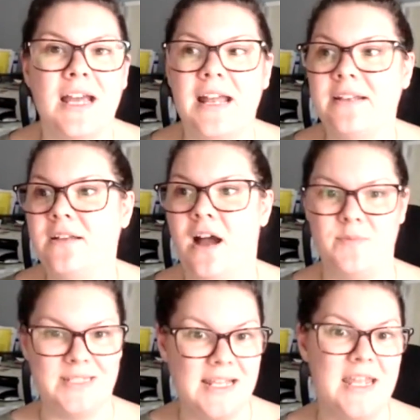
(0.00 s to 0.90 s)
and I'm
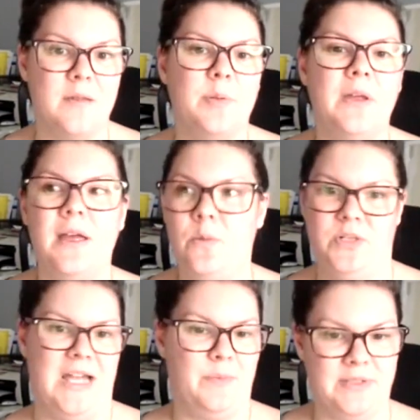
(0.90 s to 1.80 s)
asleep,
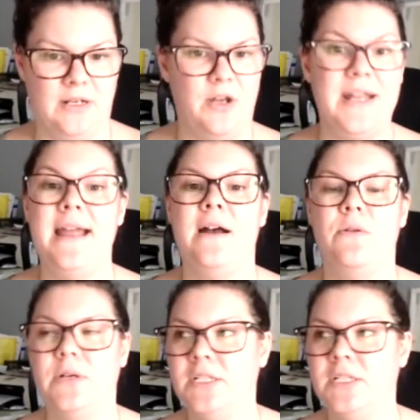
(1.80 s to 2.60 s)
which happens a lot now.